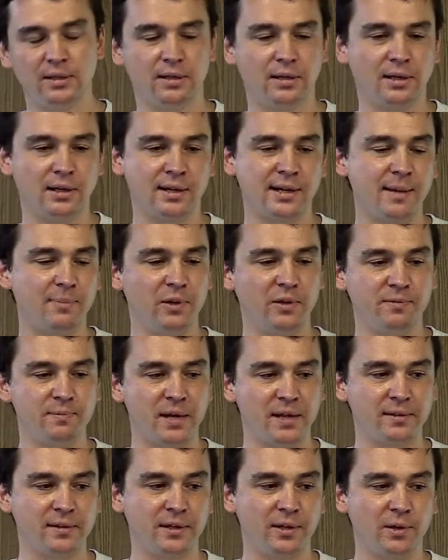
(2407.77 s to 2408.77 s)
a couple of
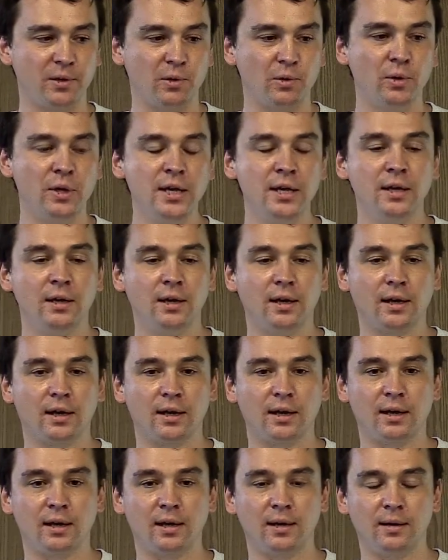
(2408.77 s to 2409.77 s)
months ago
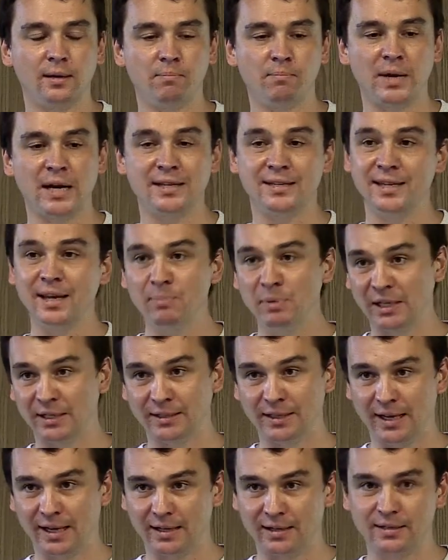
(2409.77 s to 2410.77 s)
by Zeppelin
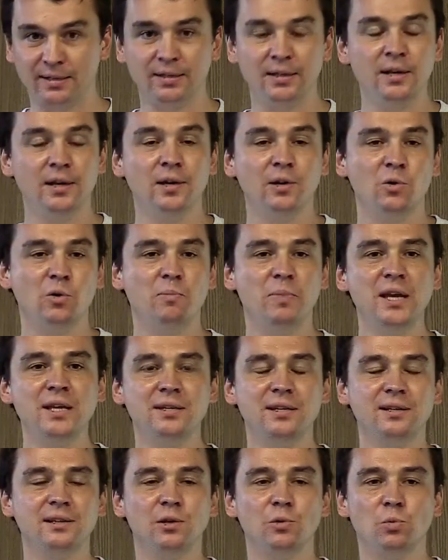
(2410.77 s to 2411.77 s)
guys, who
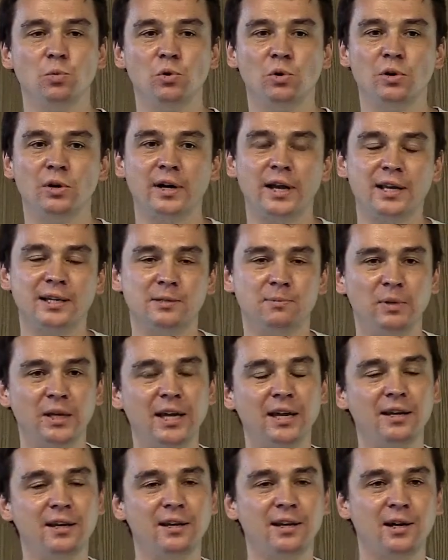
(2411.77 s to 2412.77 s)
basically were
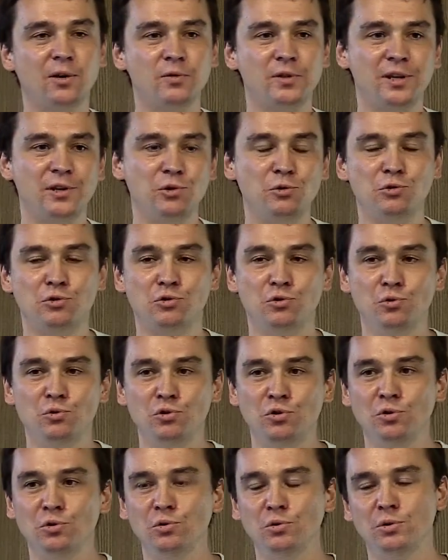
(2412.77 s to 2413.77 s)
explaining how they use
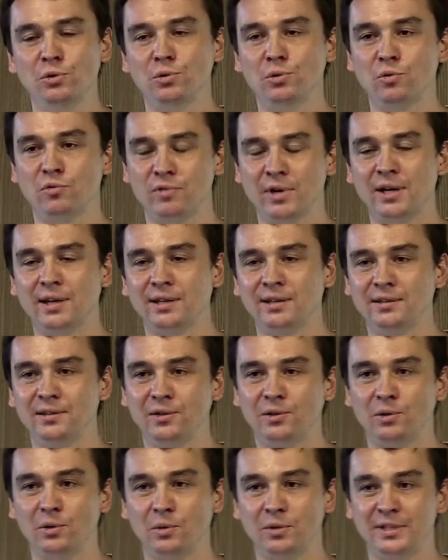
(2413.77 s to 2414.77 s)
Juju to run,
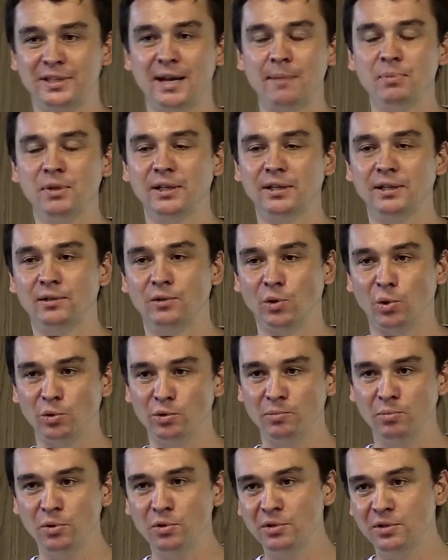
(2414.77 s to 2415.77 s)
Zeppelin
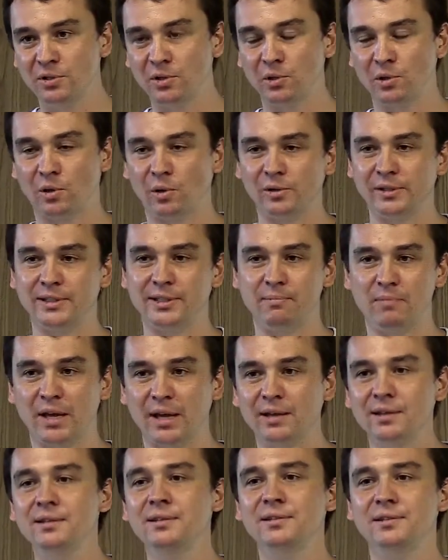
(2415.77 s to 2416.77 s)
notebooks, on
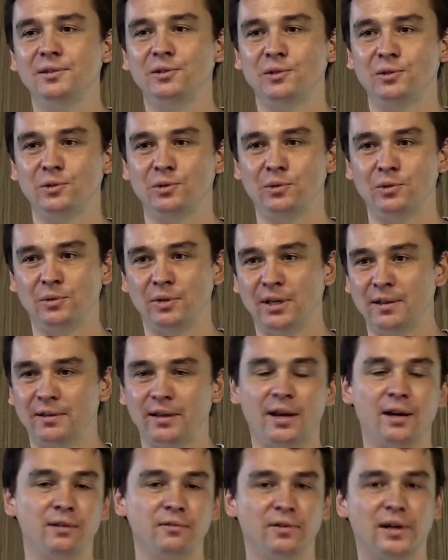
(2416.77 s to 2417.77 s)
demand, in
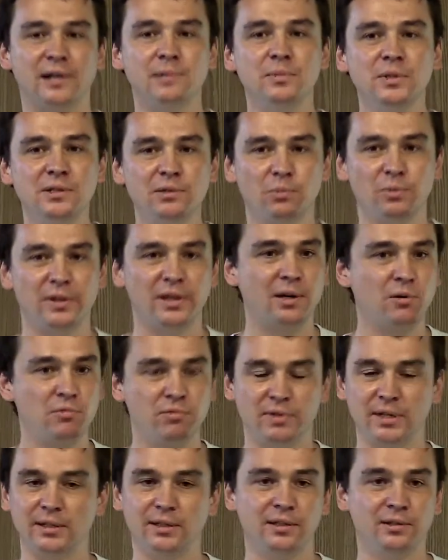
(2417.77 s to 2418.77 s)
their environment without
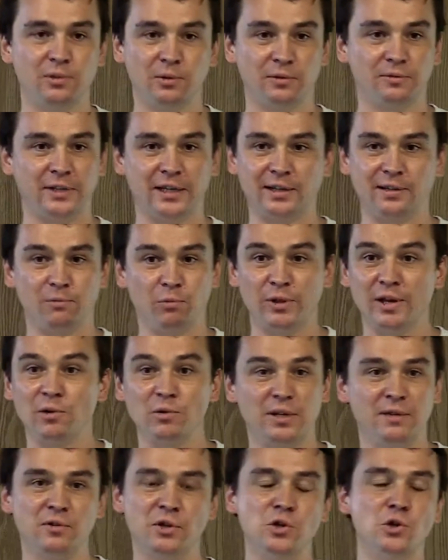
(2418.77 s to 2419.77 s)
really sort of like, without
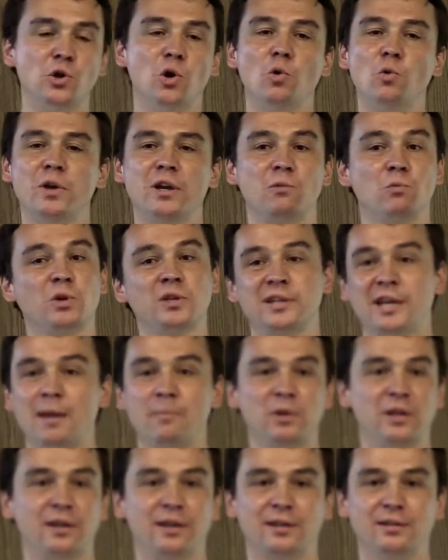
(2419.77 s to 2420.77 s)
even knowing what's
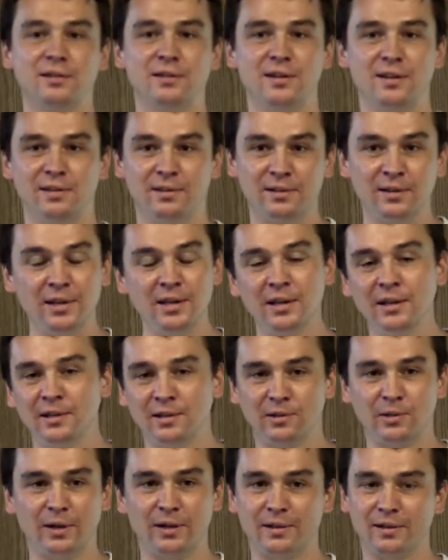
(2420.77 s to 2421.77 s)
happening underneath.
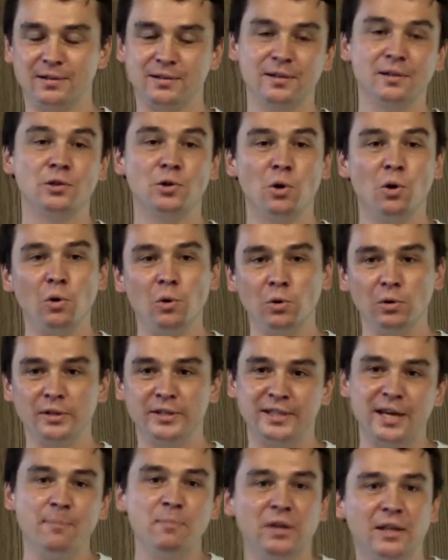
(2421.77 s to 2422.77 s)
So like there's this whole
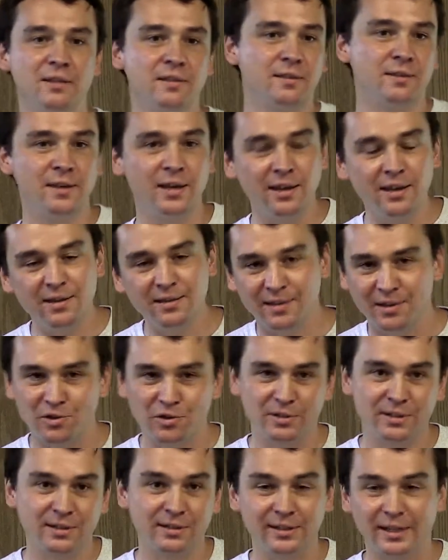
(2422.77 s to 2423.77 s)
Zeppelin thing, they
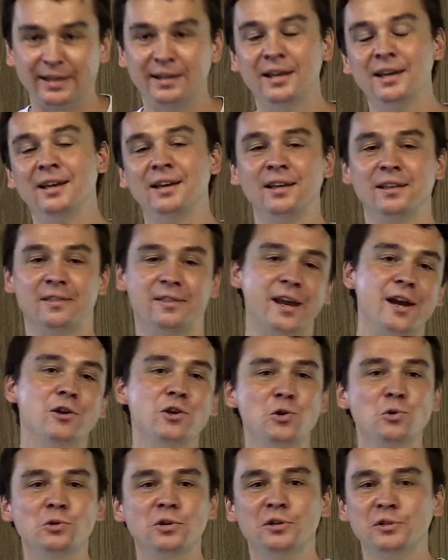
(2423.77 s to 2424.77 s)
just like, their
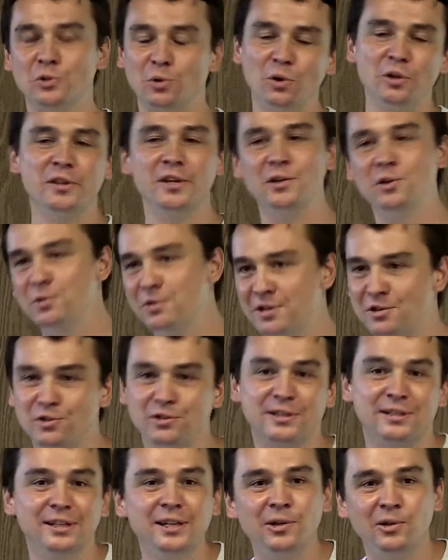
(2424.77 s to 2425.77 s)
users, all they know, they
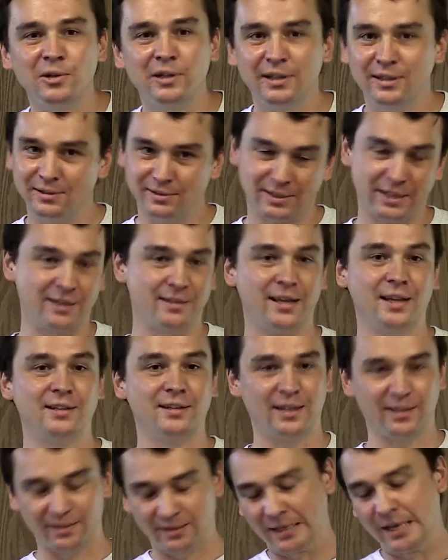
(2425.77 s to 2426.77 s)
just click on it, like they're
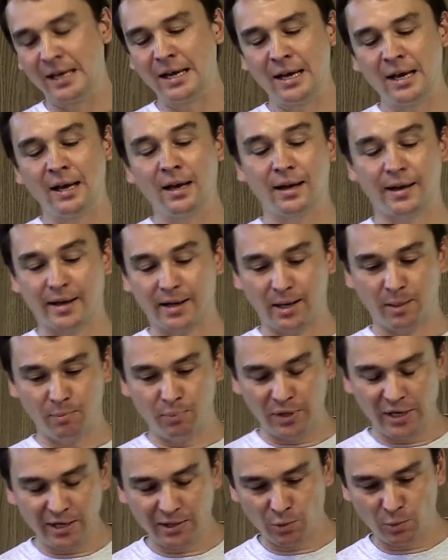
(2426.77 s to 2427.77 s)
done.
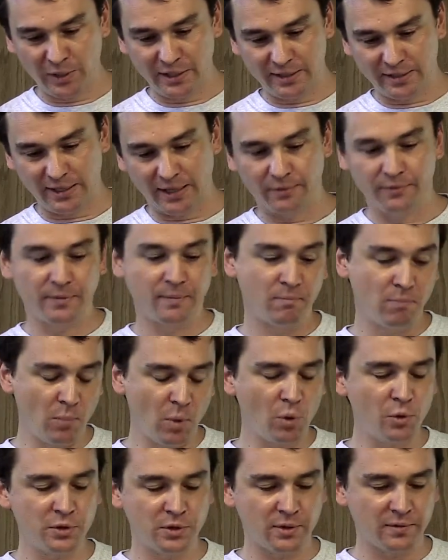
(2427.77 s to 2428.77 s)
Pretty sweet stuff.
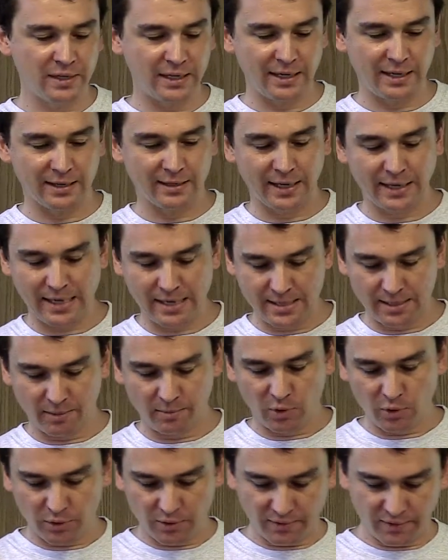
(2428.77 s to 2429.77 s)
Most of the, again, like I said,
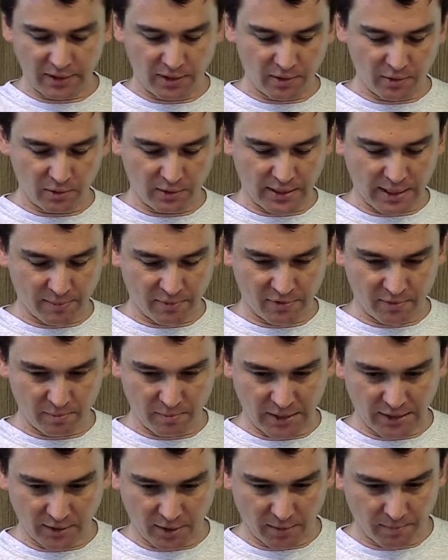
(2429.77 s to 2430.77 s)
most of the code comes from
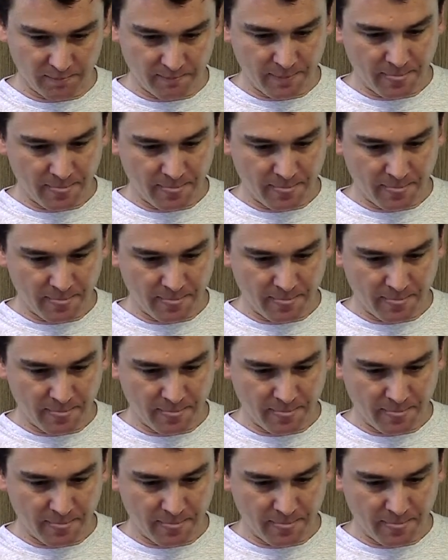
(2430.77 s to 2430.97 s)
Bigtop.